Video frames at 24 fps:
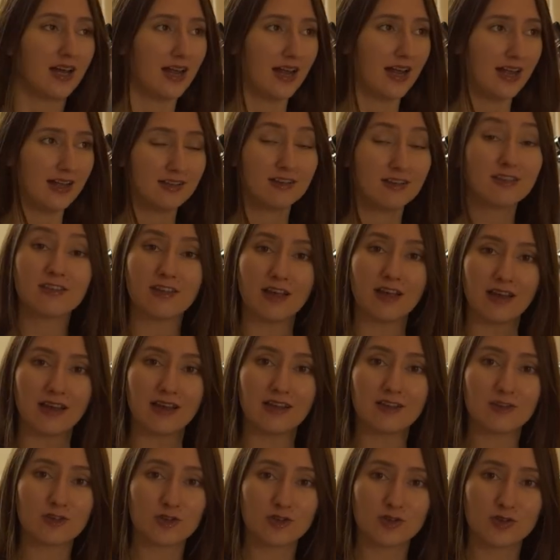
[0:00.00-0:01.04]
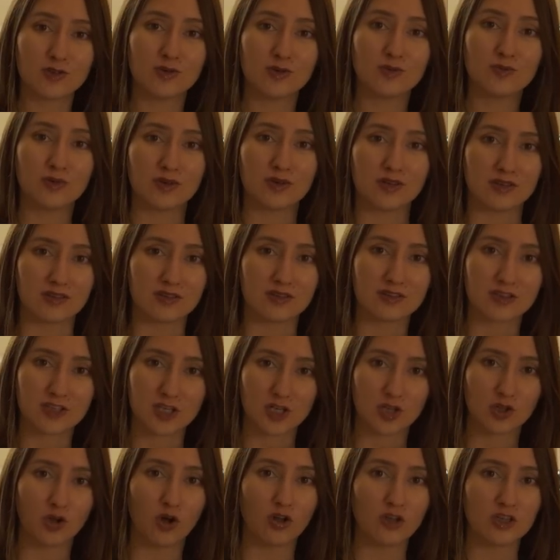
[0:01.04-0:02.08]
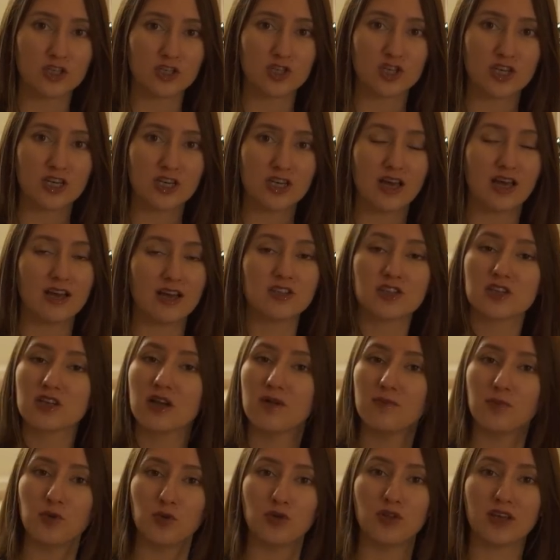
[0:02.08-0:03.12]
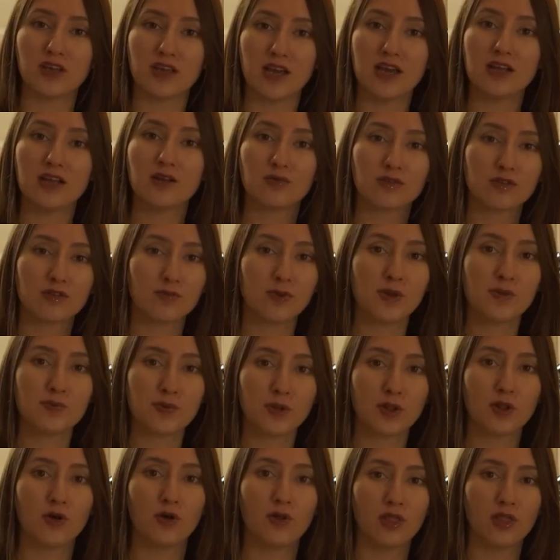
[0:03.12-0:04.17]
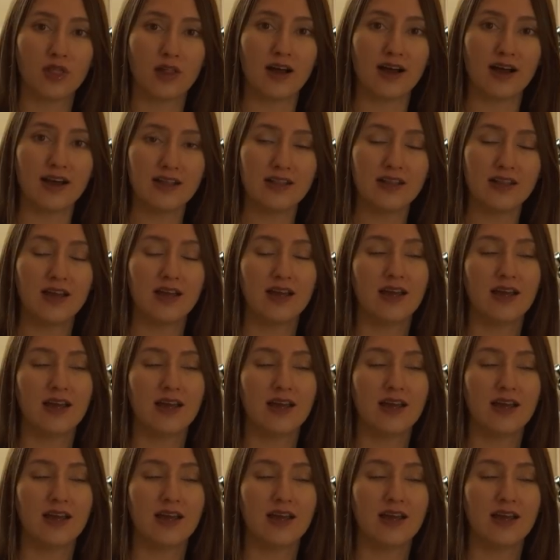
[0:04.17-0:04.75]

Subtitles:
anything to do with technology and communicate with people online,